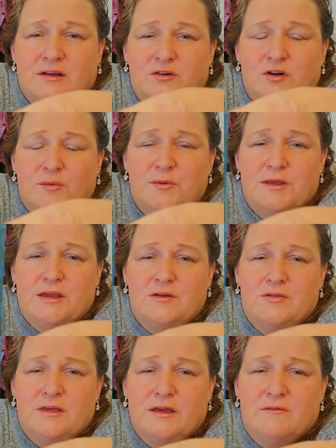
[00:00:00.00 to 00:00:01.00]
normally you
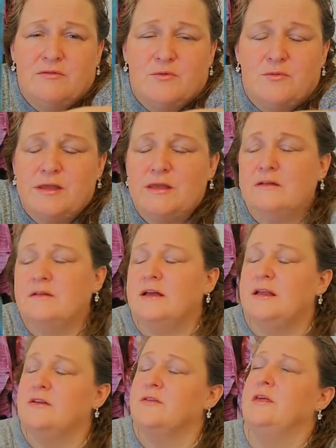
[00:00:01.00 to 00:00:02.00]
think of the wheel
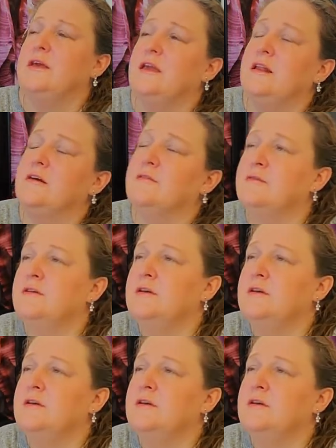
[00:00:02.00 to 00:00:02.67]
and you're thinking of,